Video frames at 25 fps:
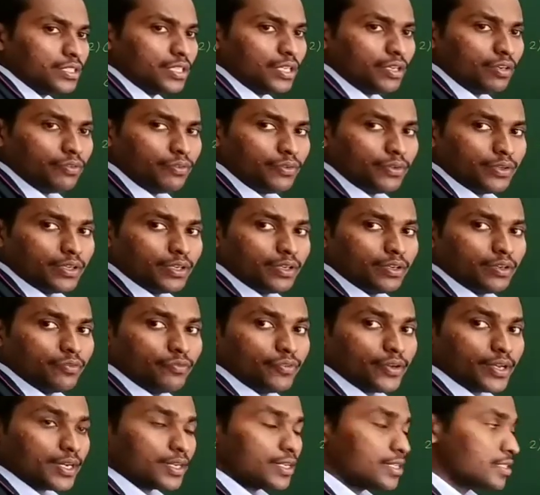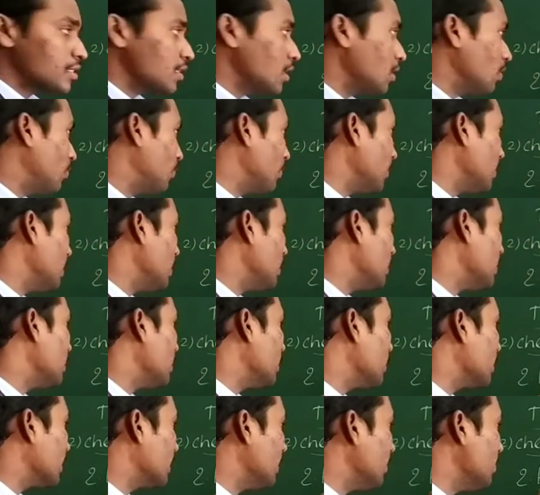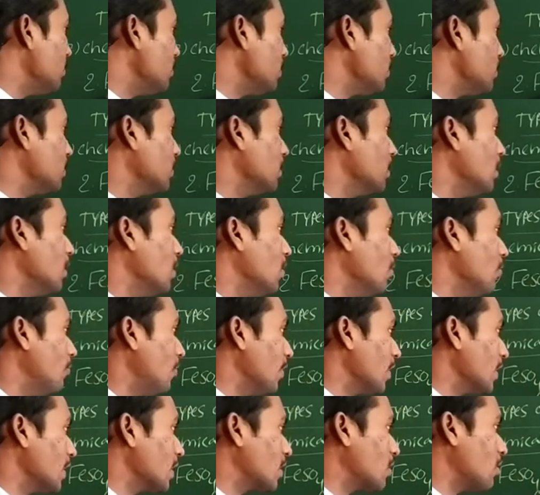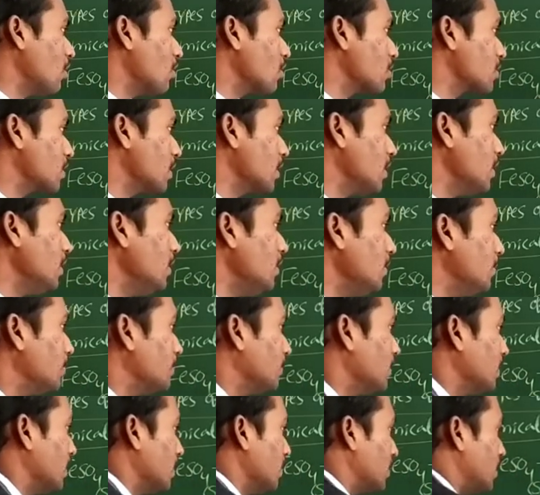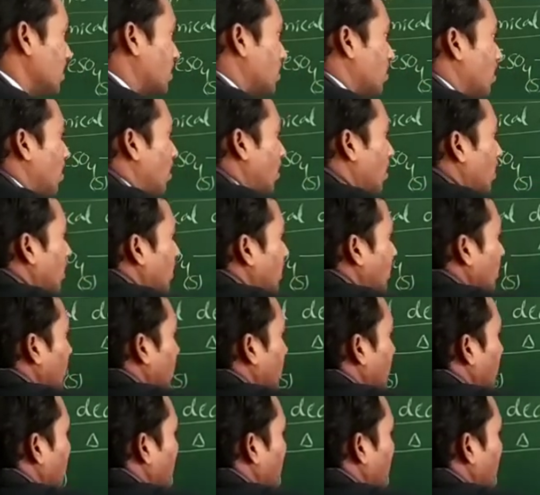of ferrous sulfate gives ferric oxide, this is solid,